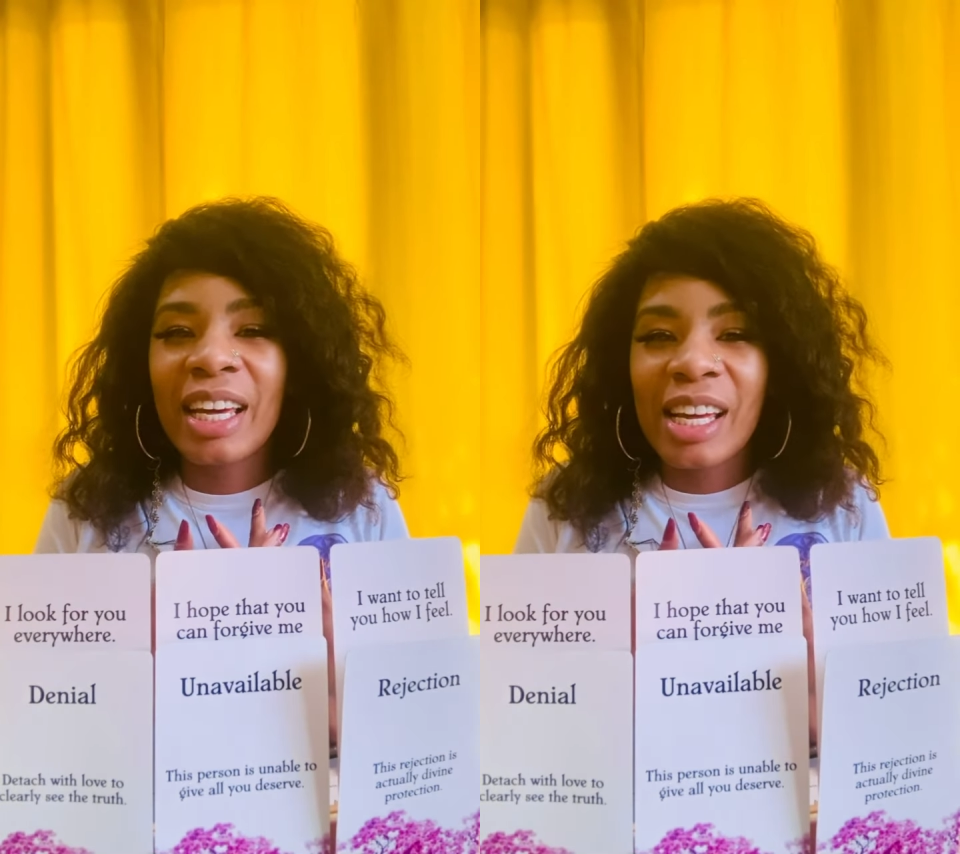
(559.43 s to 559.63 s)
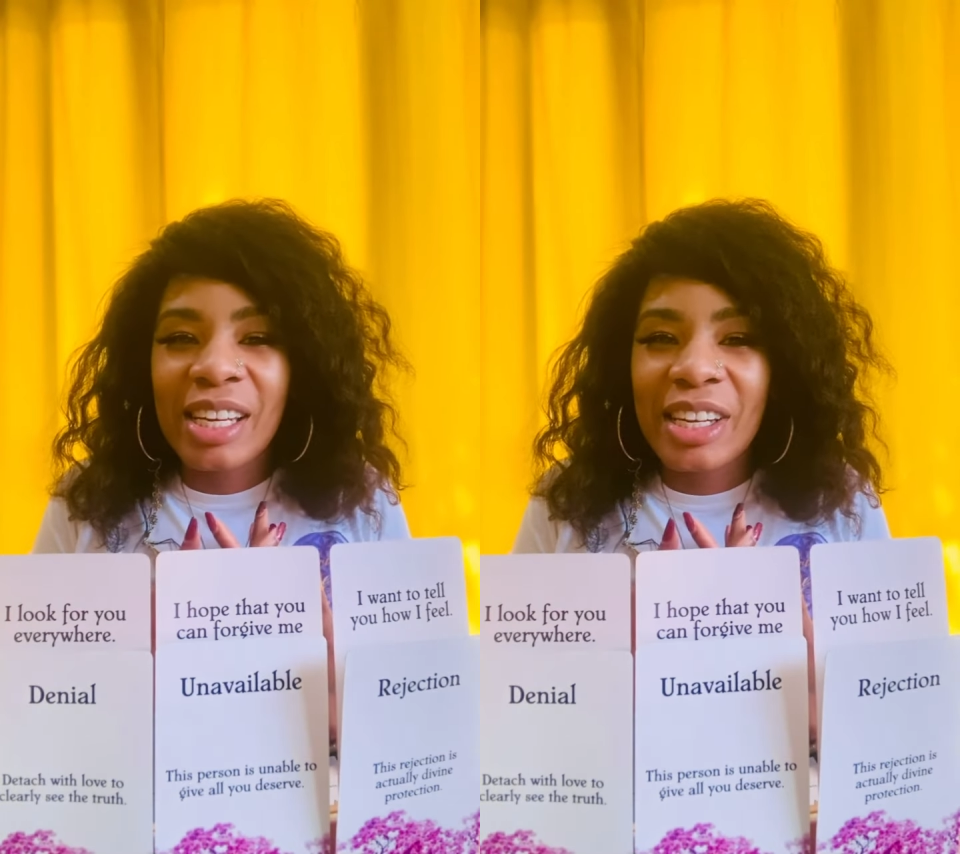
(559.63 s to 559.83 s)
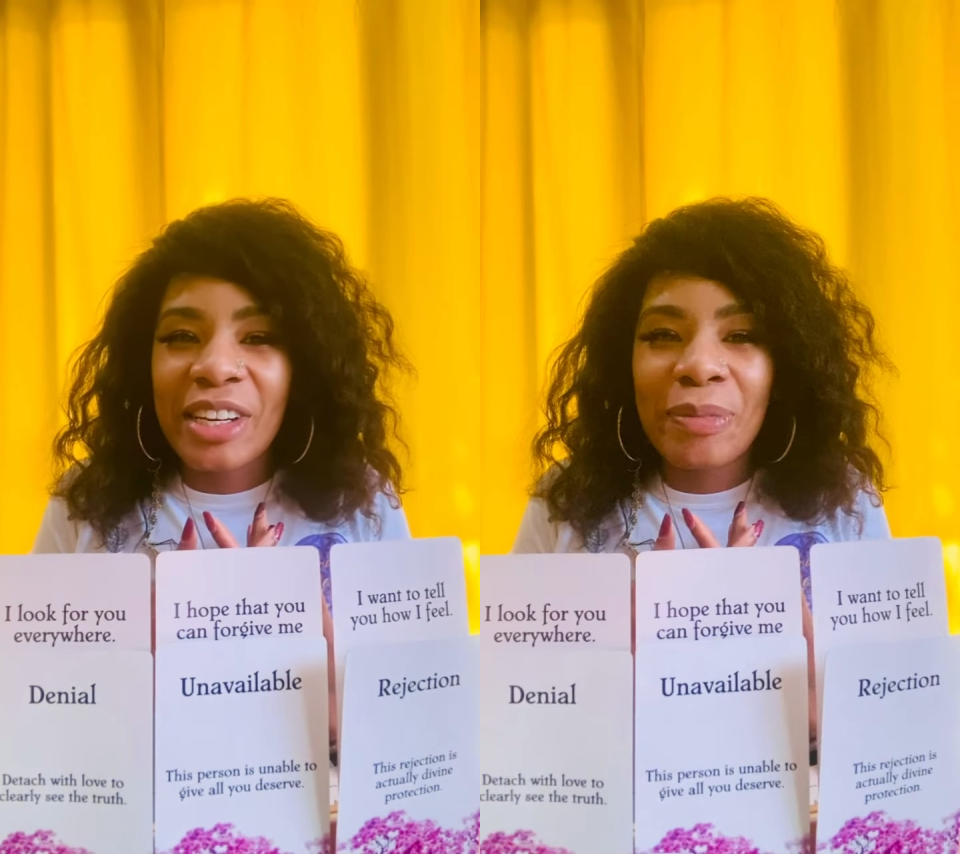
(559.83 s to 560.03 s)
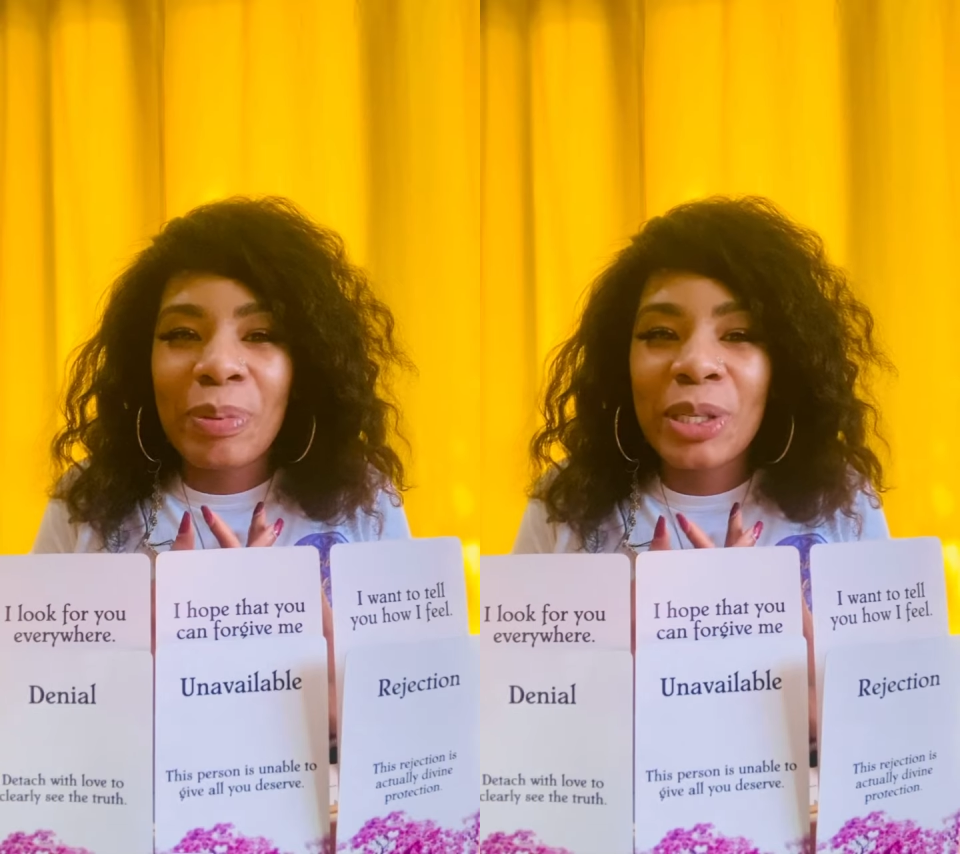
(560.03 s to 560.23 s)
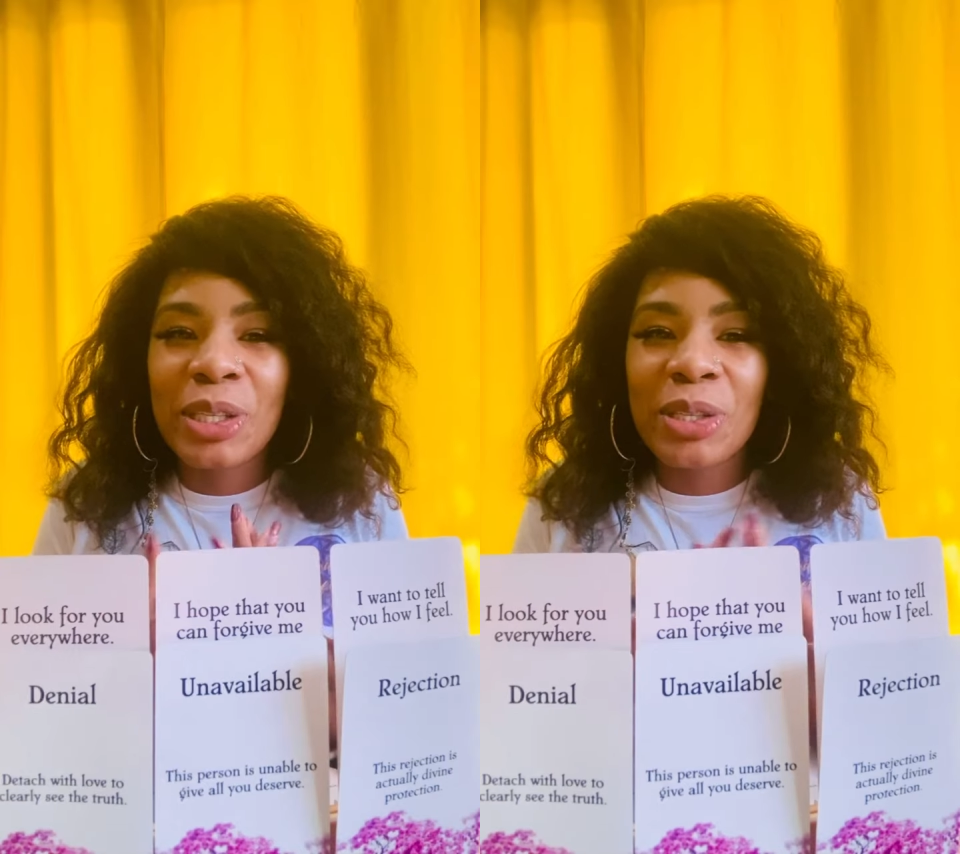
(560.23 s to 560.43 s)
they're
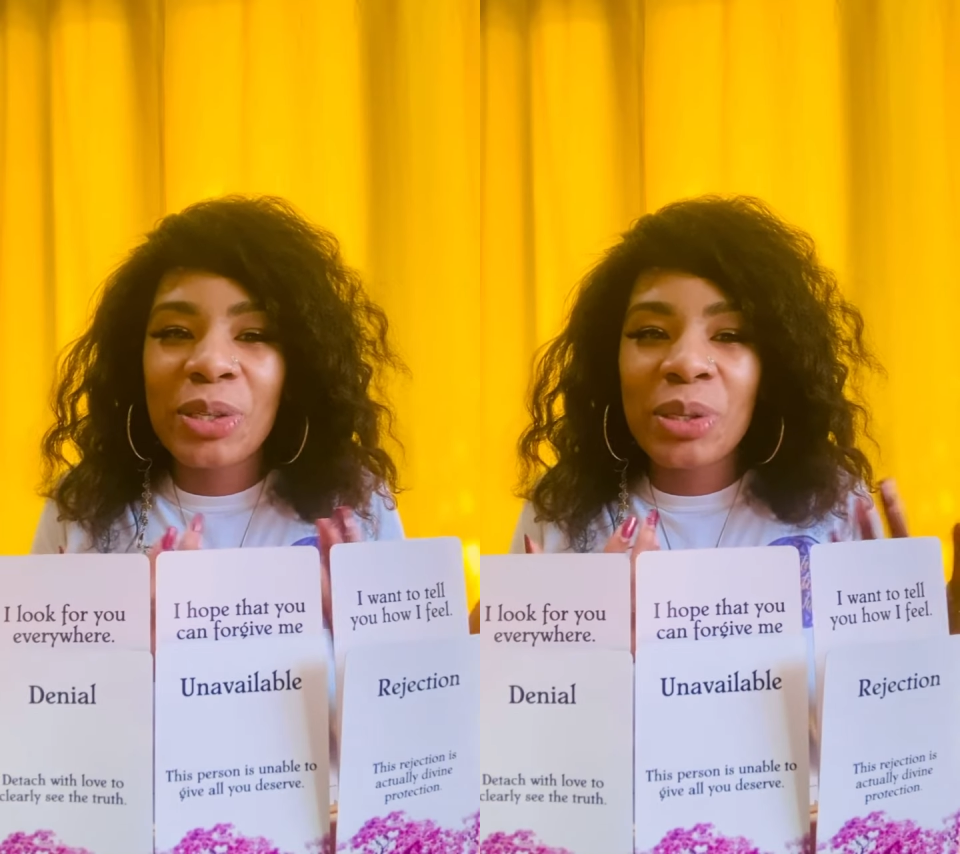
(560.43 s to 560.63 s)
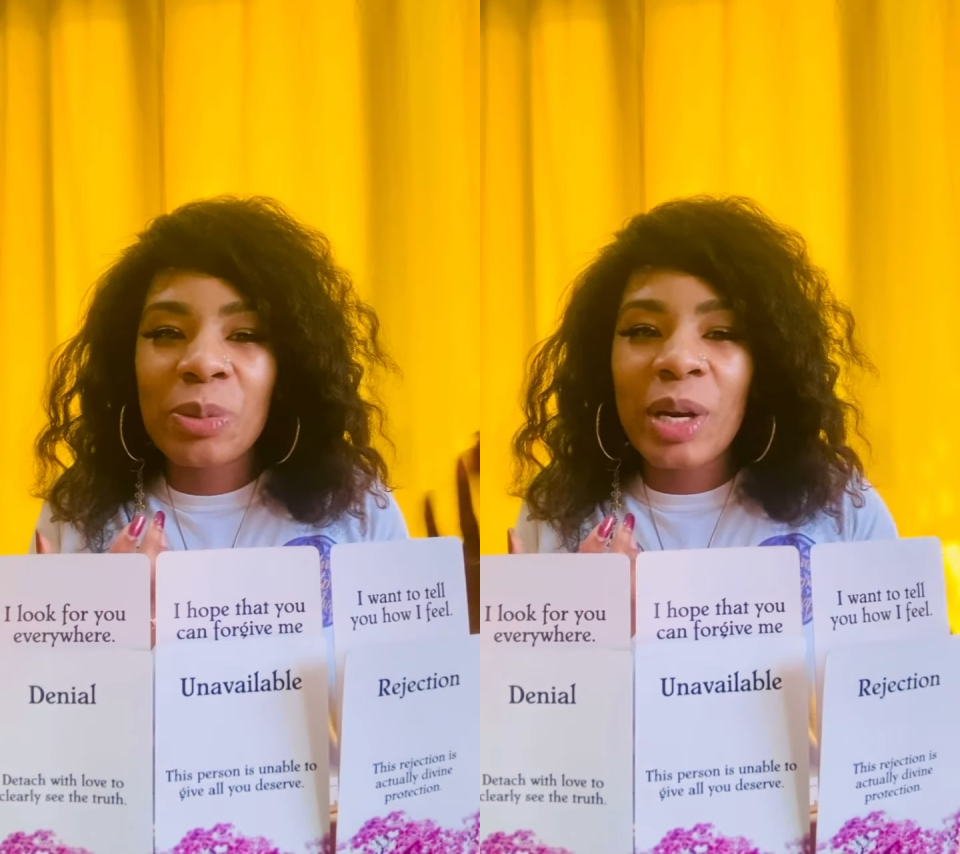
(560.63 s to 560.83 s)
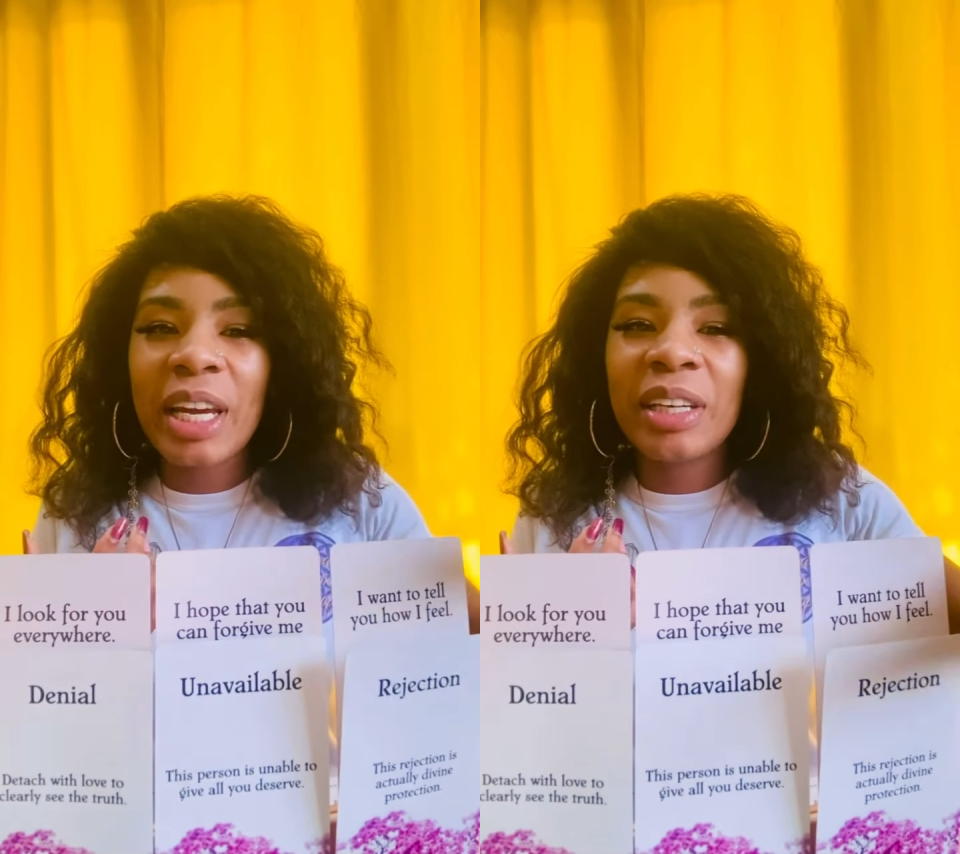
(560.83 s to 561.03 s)
pushing you away